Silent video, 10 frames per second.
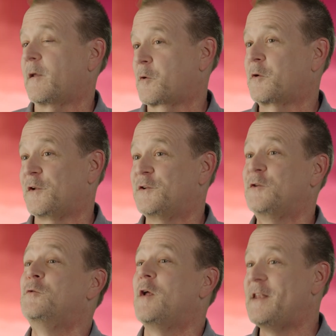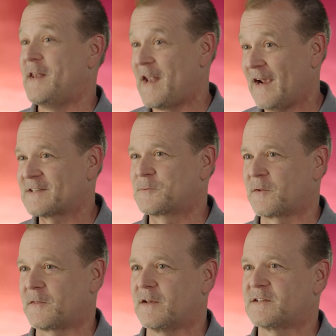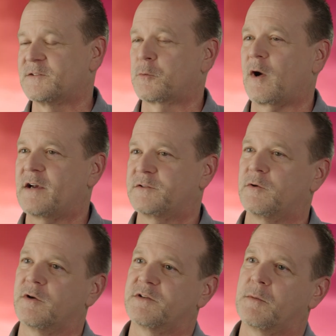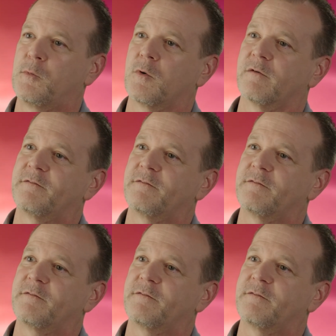that we're going to do next with this is we're actually going to support